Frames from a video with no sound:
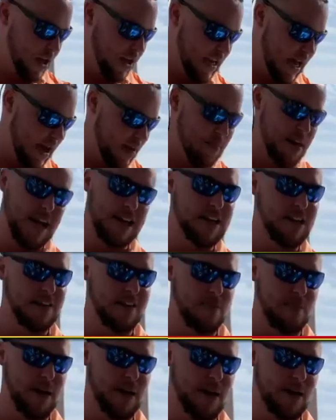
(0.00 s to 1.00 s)
Now, I'm not going to
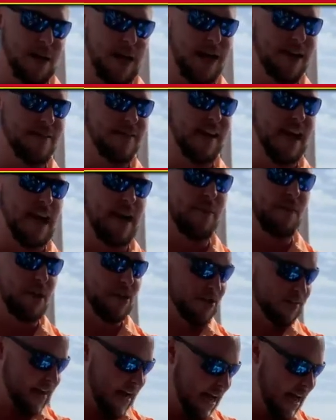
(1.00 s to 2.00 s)
spend a lot of time
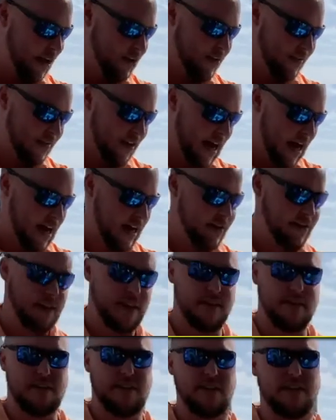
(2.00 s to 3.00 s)
on how to tie
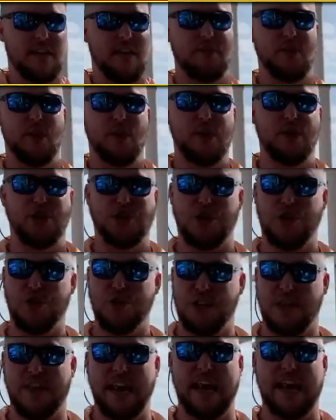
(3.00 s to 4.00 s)
this, because I've already
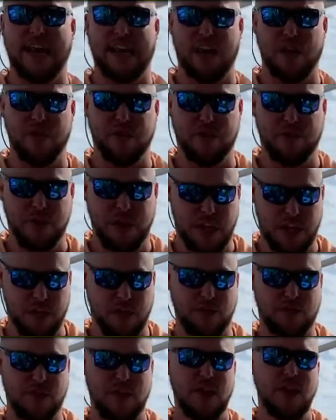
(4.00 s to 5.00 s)
shown you that in other
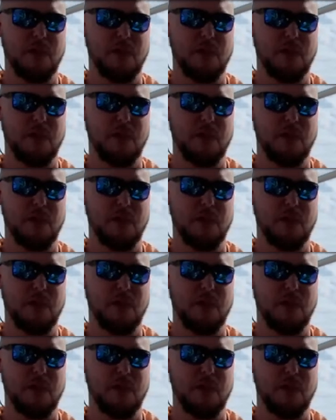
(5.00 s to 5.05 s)
videos,